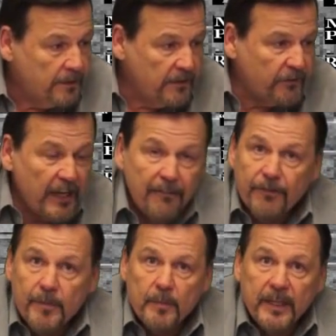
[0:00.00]
Let's start
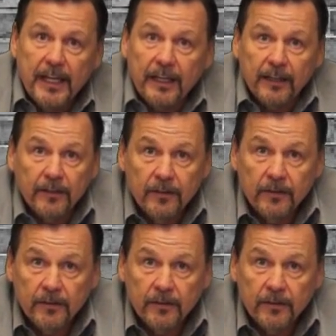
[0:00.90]
from the beginning.